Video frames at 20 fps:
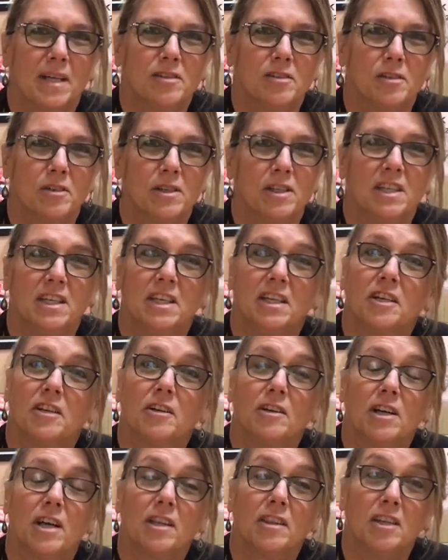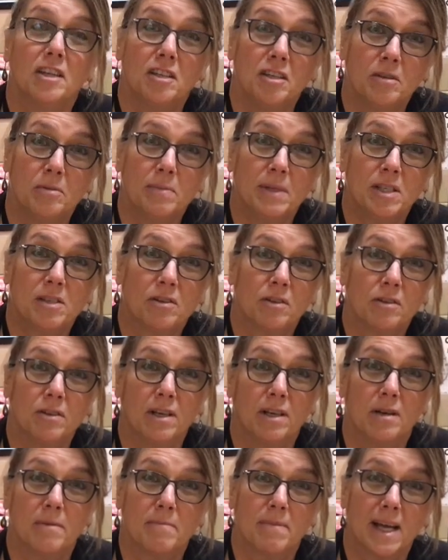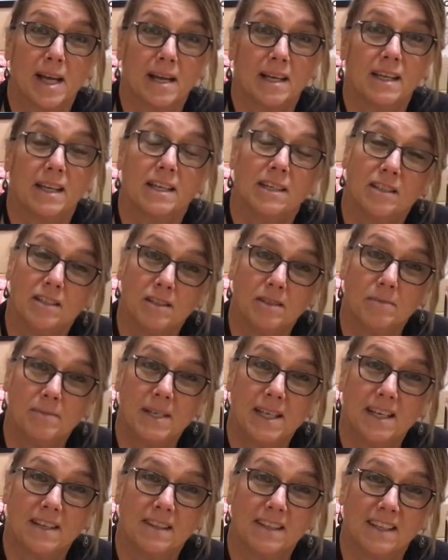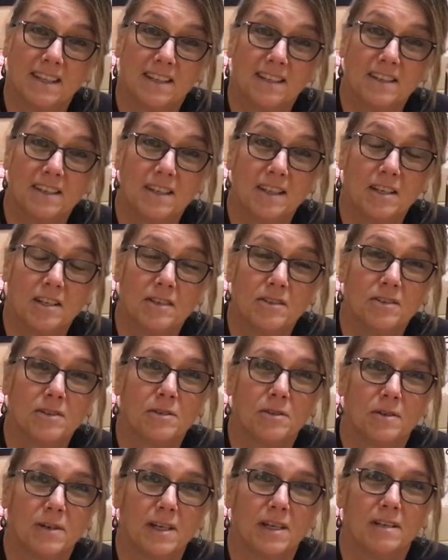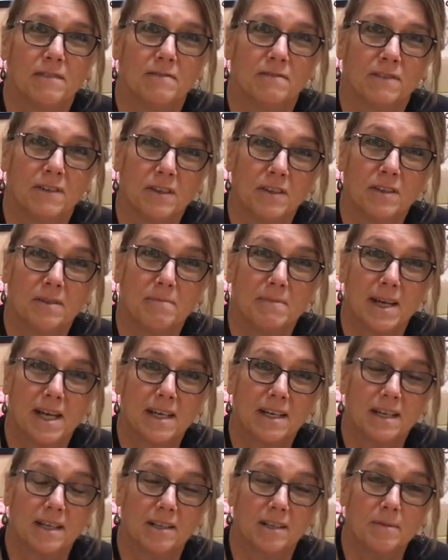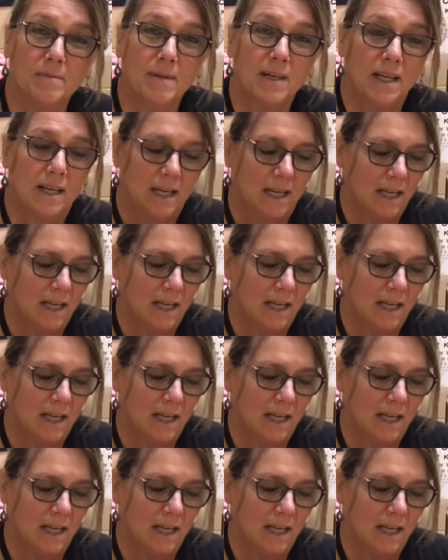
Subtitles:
during the year, and then you'll be turning them back into me at the end of the year so I can fill them back up,